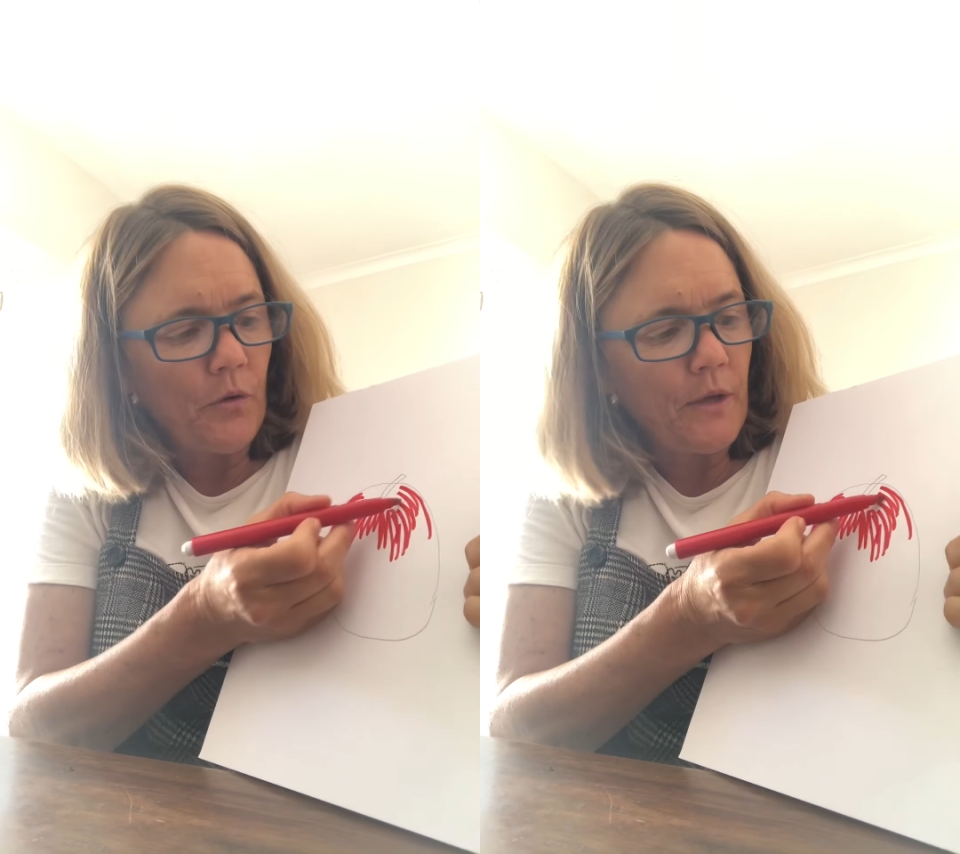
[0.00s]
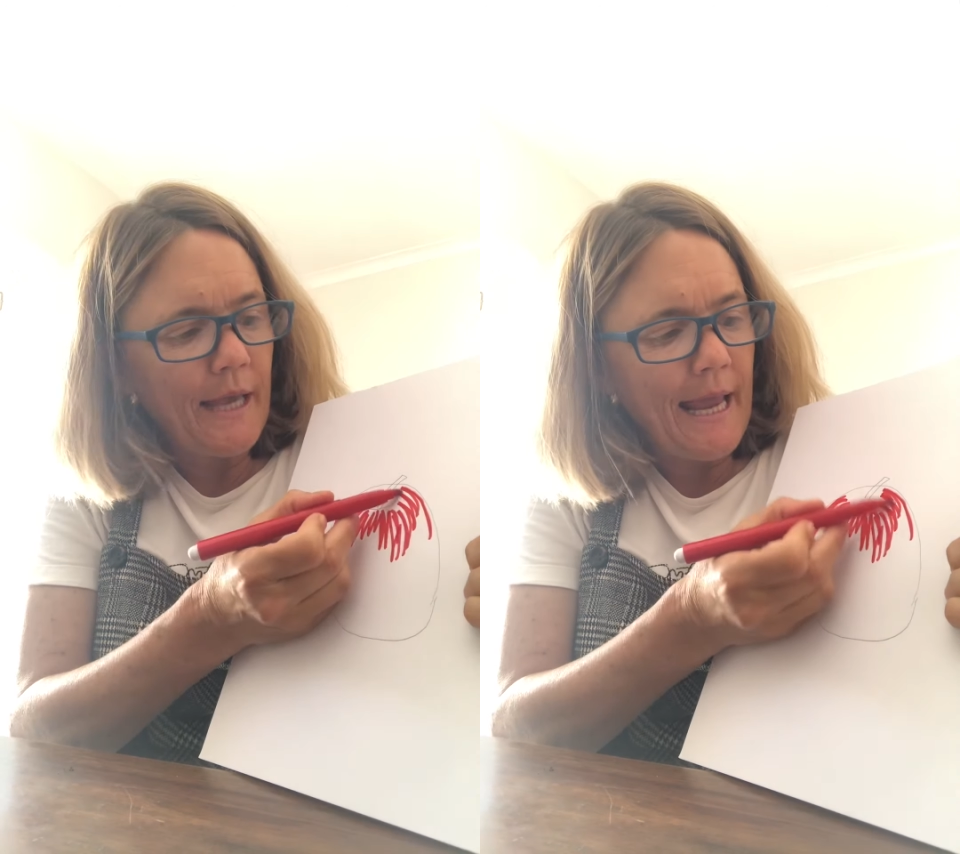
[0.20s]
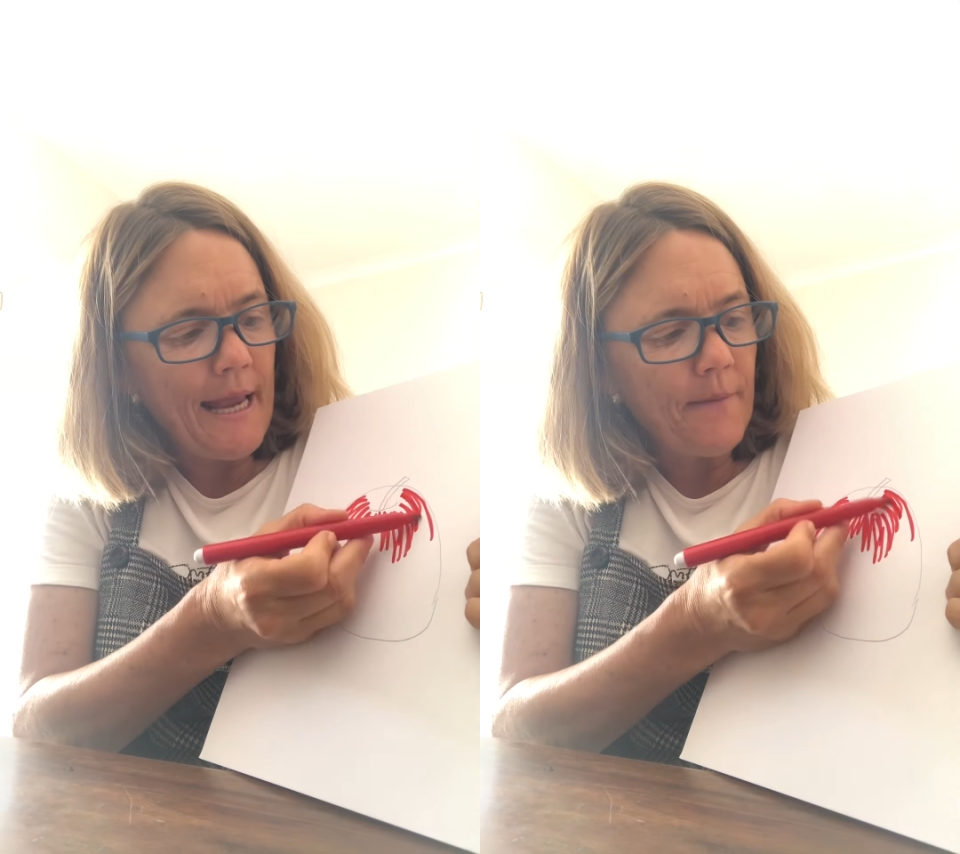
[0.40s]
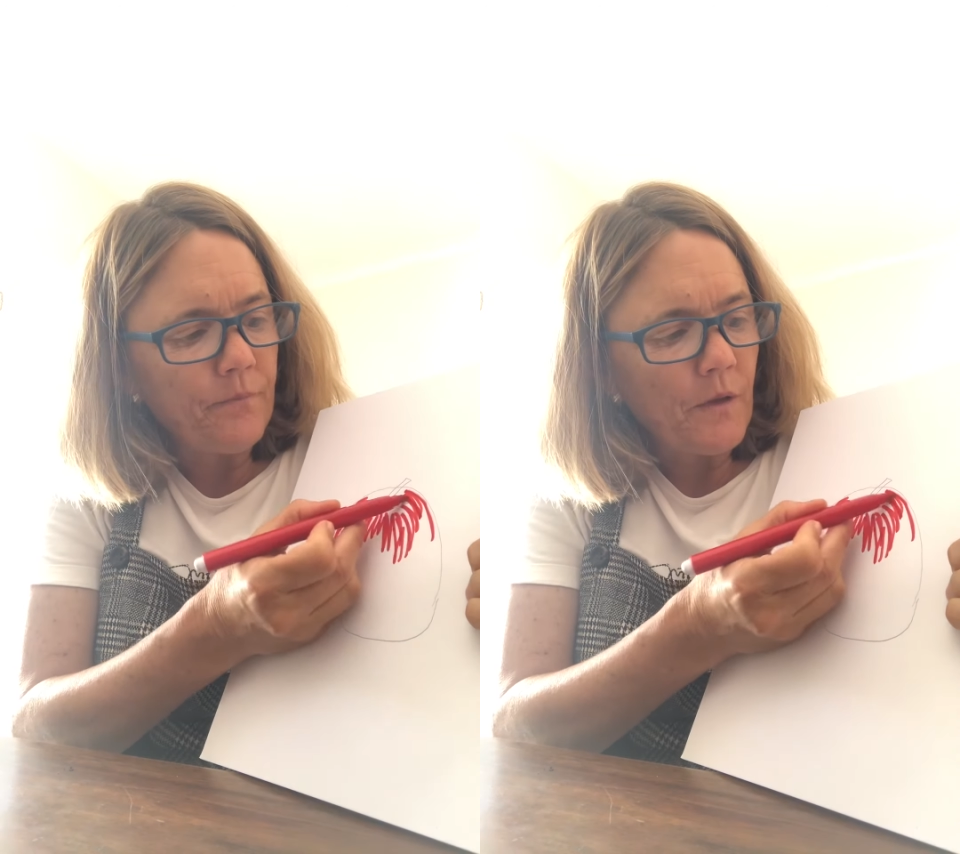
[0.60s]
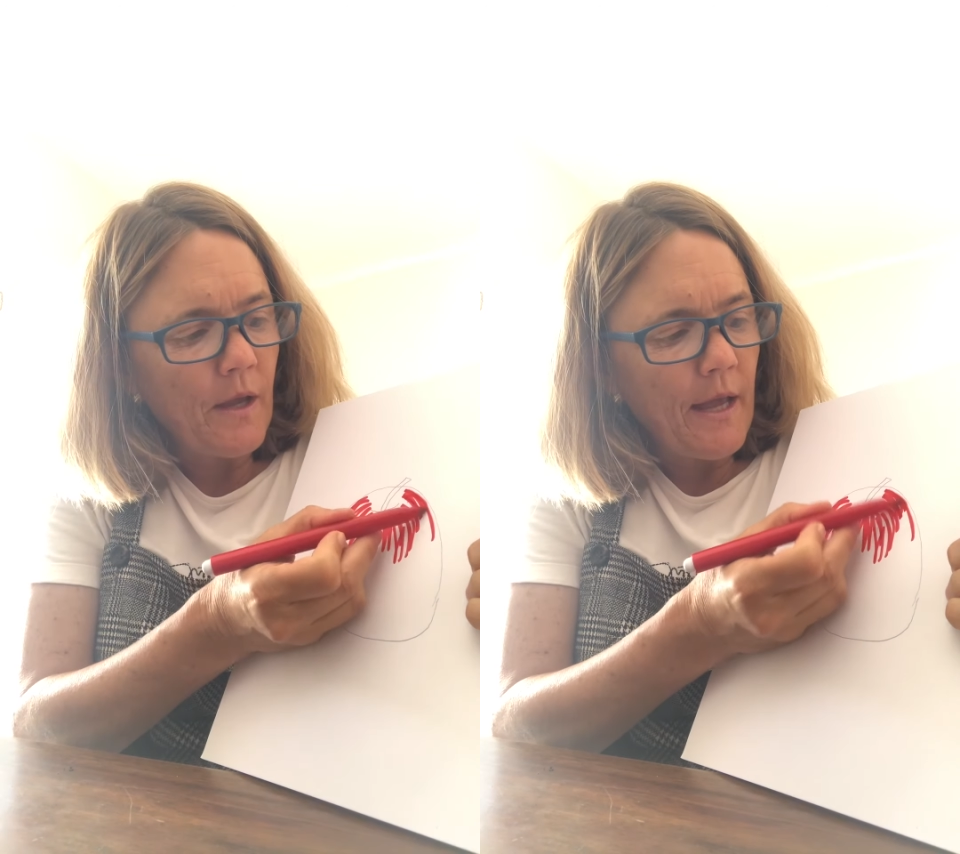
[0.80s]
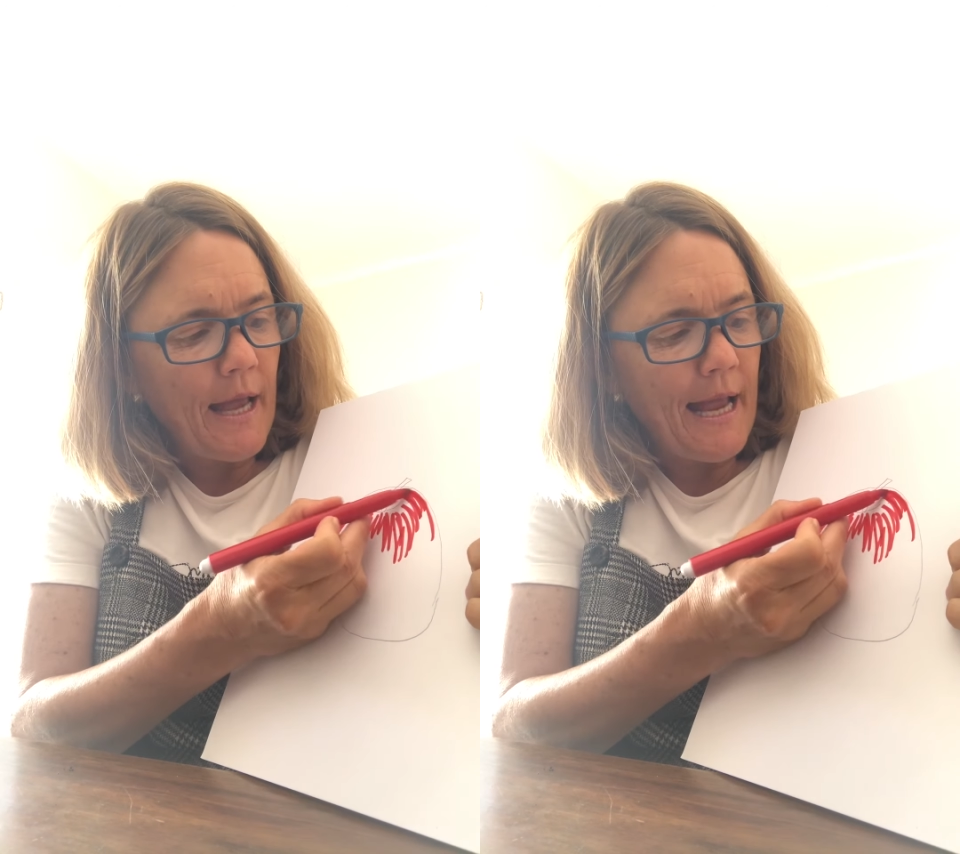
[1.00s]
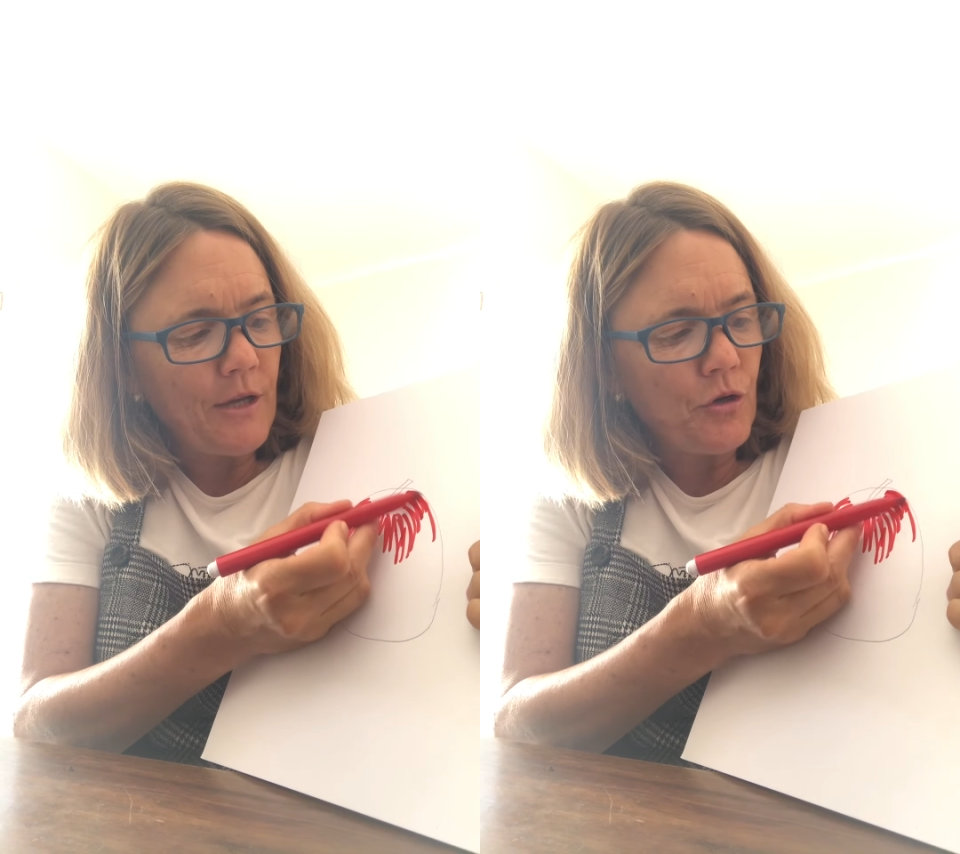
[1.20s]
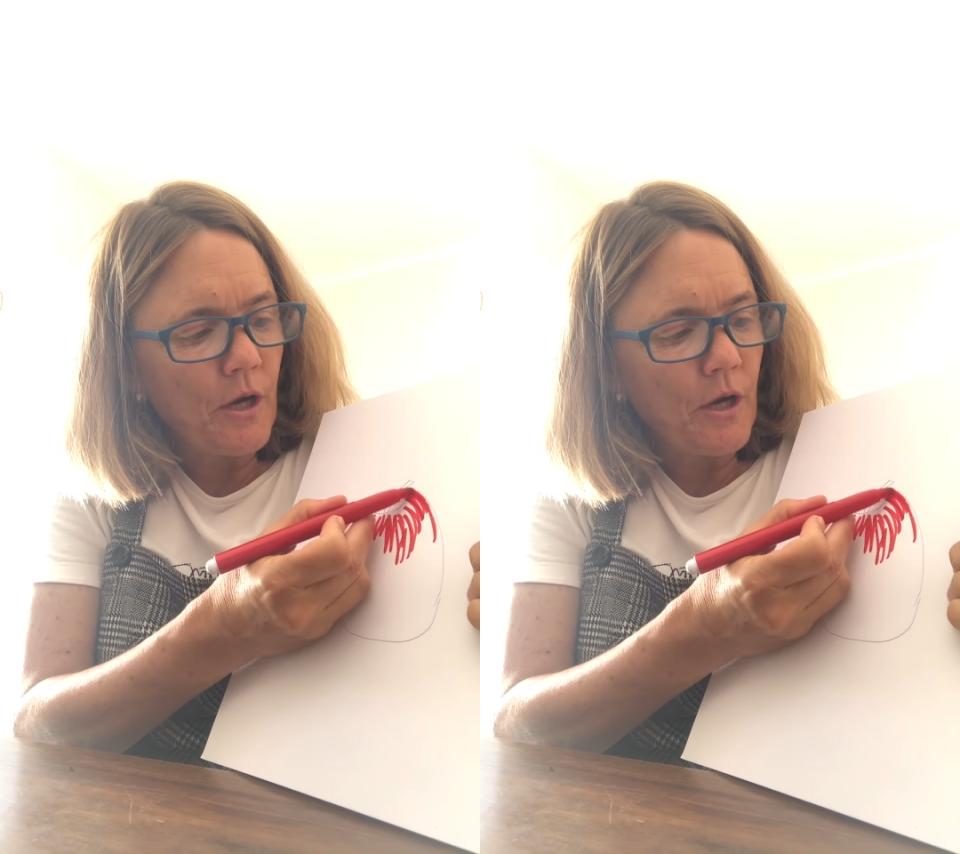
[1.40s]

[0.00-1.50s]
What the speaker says: Okay, and